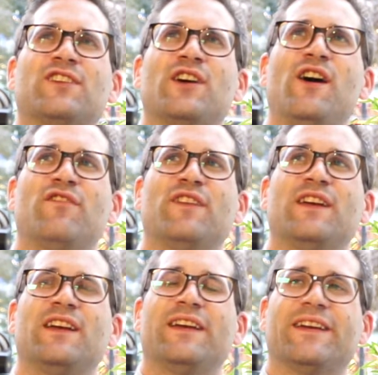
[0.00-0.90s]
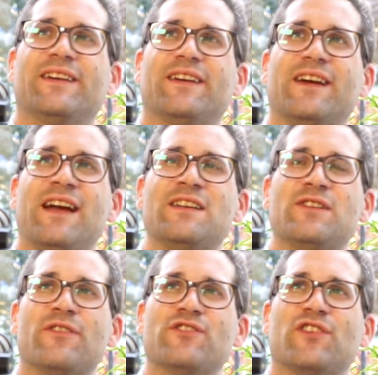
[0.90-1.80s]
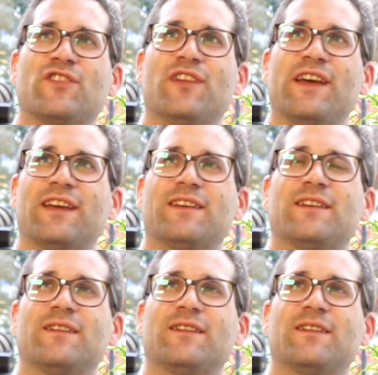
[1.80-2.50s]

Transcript: coffee and you're just like